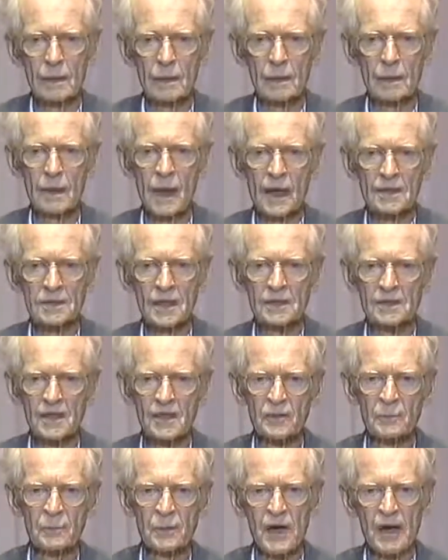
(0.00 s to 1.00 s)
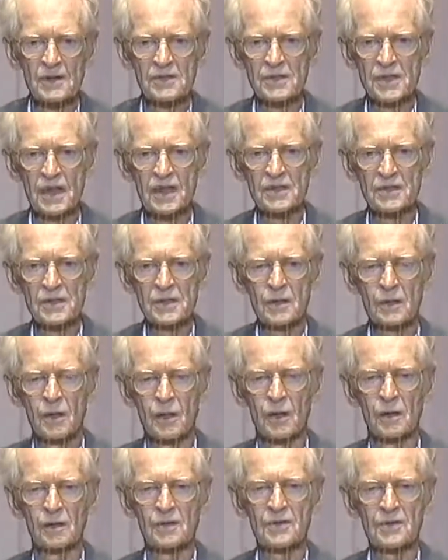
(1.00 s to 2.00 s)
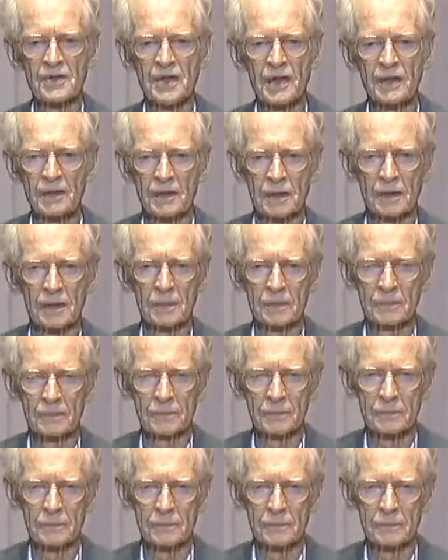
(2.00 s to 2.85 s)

cognitive process called thinking,